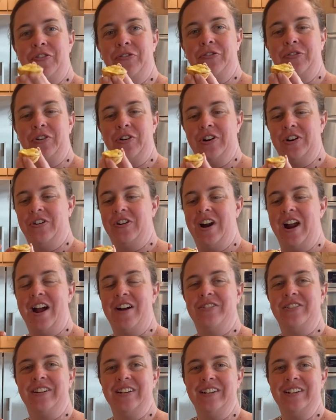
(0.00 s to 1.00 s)
for a
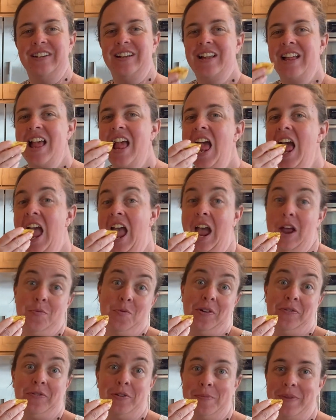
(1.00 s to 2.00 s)
crowd, and
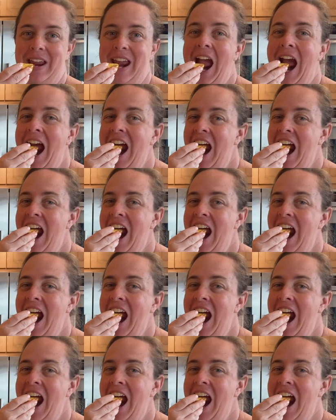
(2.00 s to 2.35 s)
one for me.